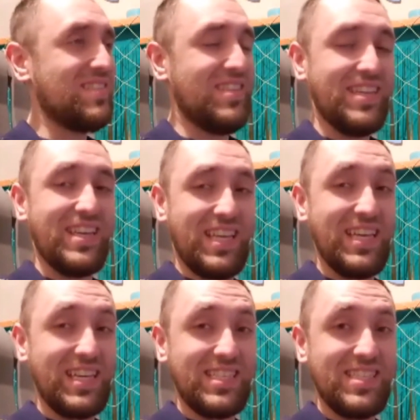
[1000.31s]
Dick
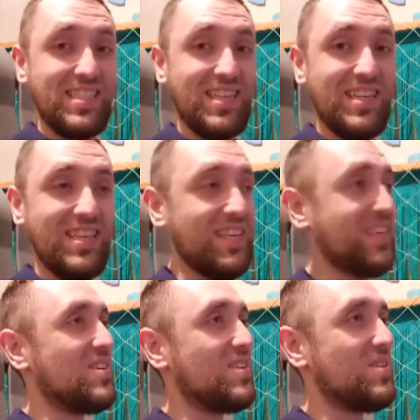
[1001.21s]
Kick
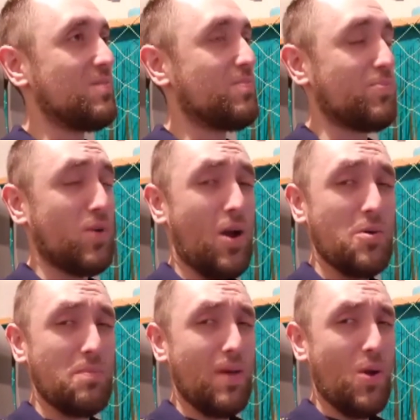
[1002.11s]
City,
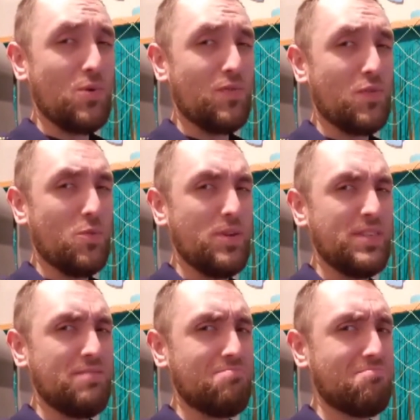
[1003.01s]
Proud and Powerful
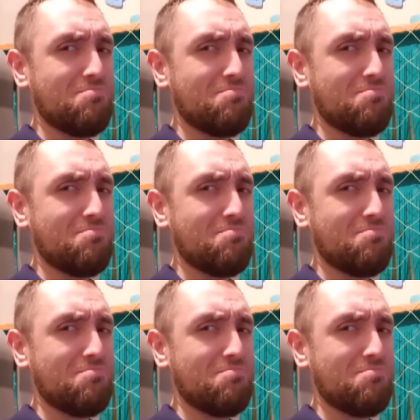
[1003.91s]
win.